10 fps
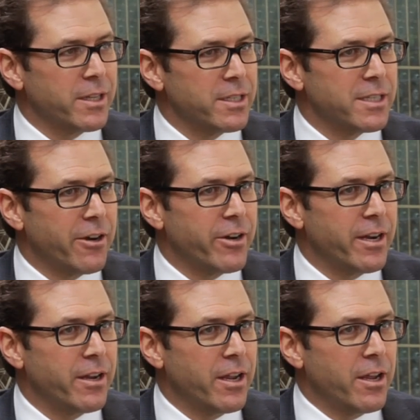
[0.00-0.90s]
looked at this
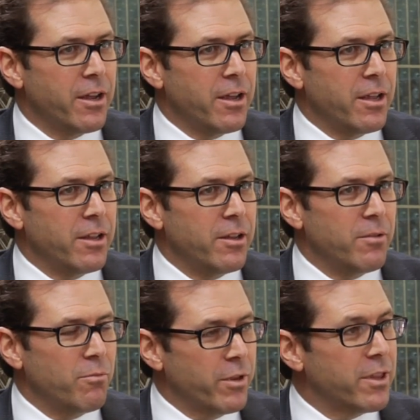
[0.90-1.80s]
area
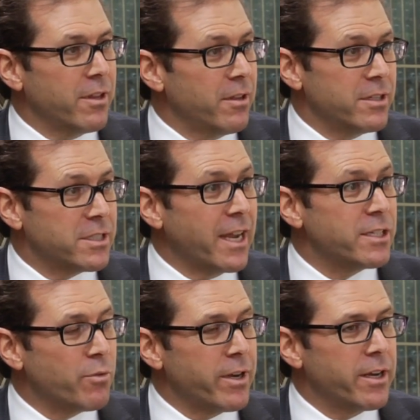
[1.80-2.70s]
with
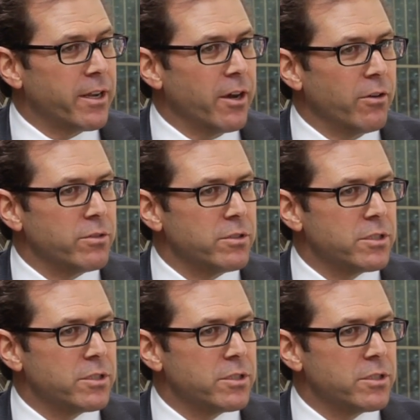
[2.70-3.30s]
sites ready to go.